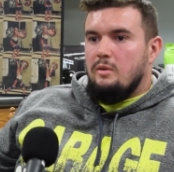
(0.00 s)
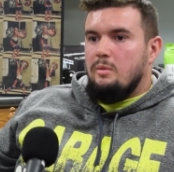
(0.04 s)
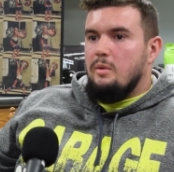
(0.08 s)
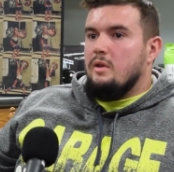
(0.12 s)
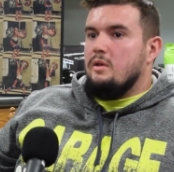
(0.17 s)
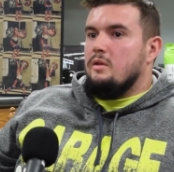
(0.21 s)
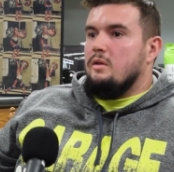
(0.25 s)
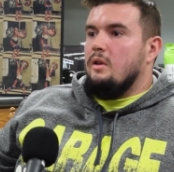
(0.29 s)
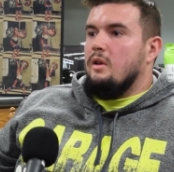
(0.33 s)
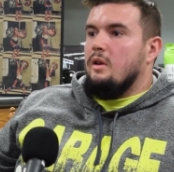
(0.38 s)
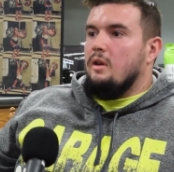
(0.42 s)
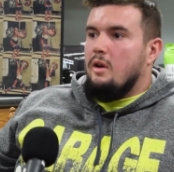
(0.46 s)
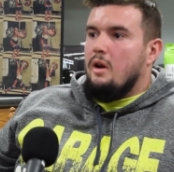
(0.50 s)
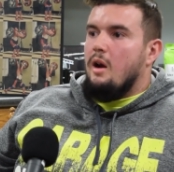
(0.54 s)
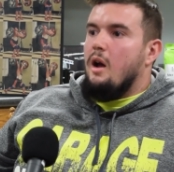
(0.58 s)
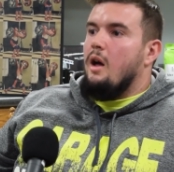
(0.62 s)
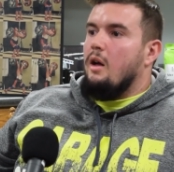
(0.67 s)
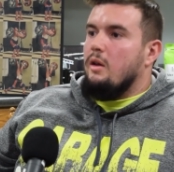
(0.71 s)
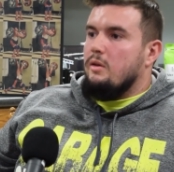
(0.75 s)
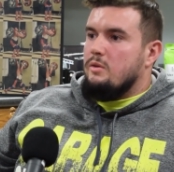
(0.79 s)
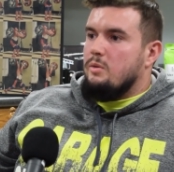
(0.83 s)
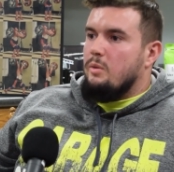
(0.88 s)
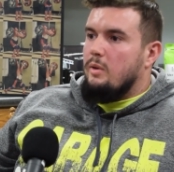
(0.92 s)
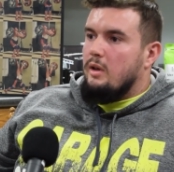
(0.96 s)
especially a
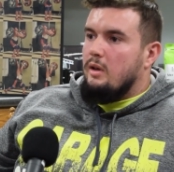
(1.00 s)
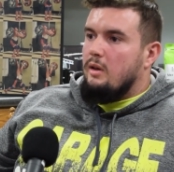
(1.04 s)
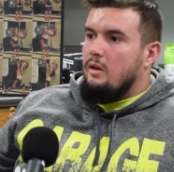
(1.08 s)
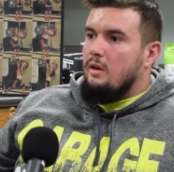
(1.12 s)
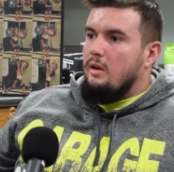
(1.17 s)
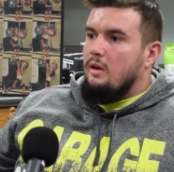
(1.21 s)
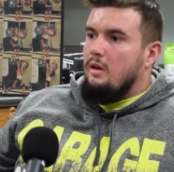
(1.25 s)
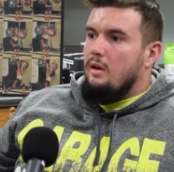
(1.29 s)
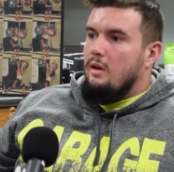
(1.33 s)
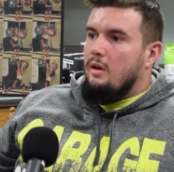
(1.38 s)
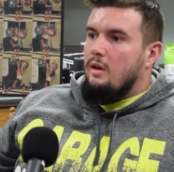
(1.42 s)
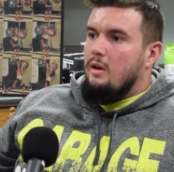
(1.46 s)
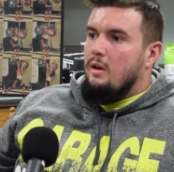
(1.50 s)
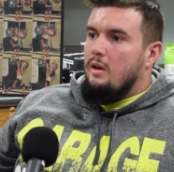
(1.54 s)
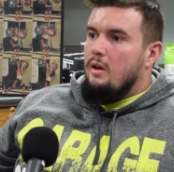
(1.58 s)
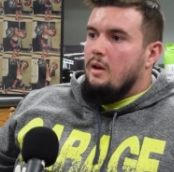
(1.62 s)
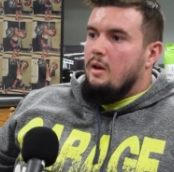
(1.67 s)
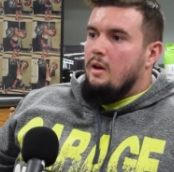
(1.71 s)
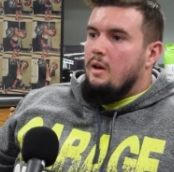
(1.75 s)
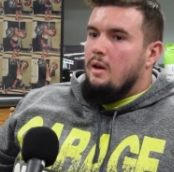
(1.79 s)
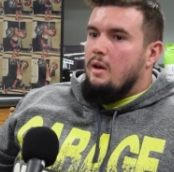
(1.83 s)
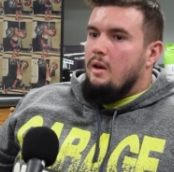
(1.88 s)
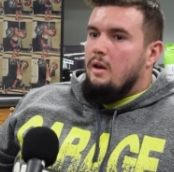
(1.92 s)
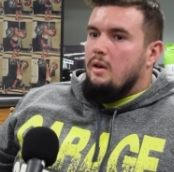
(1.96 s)
college weight. Mm-hmm.
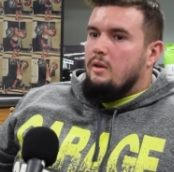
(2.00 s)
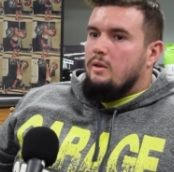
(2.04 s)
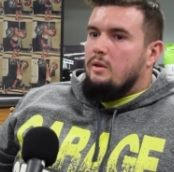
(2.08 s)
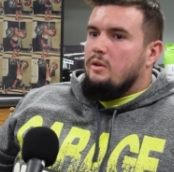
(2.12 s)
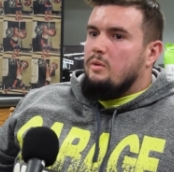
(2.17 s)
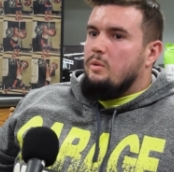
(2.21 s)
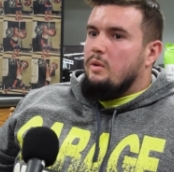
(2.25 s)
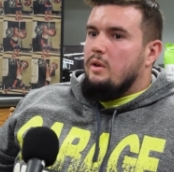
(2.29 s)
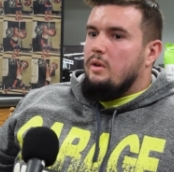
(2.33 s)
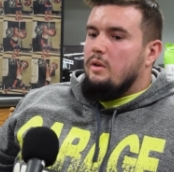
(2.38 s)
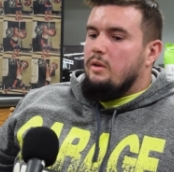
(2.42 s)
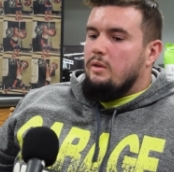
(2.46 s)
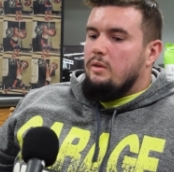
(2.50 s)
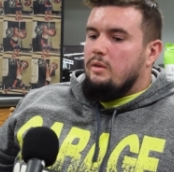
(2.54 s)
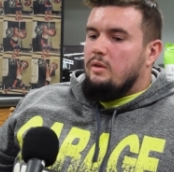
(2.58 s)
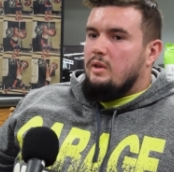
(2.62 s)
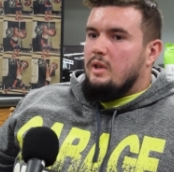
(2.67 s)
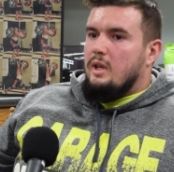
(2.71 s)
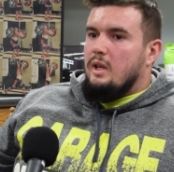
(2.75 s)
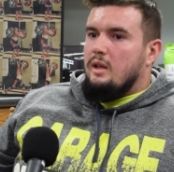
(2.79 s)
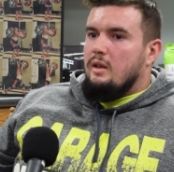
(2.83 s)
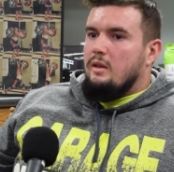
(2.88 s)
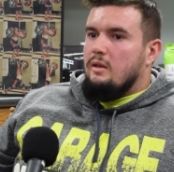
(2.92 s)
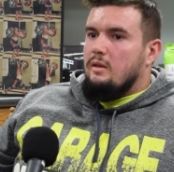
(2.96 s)
So it's one of those
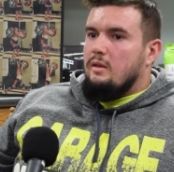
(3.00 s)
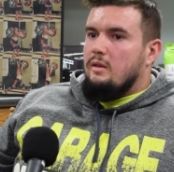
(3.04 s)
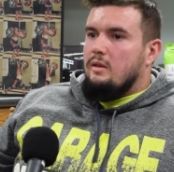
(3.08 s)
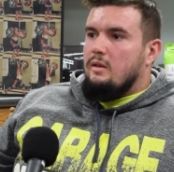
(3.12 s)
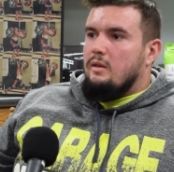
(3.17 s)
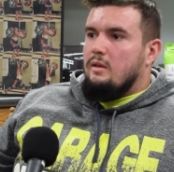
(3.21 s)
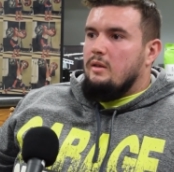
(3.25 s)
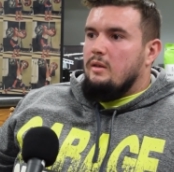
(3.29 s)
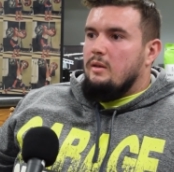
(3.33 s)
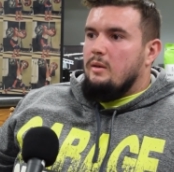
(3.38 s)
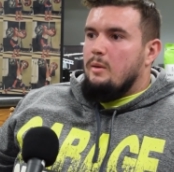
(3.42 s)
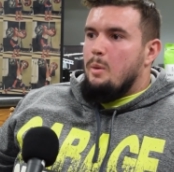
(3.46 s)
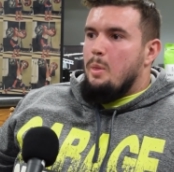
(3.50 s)
things.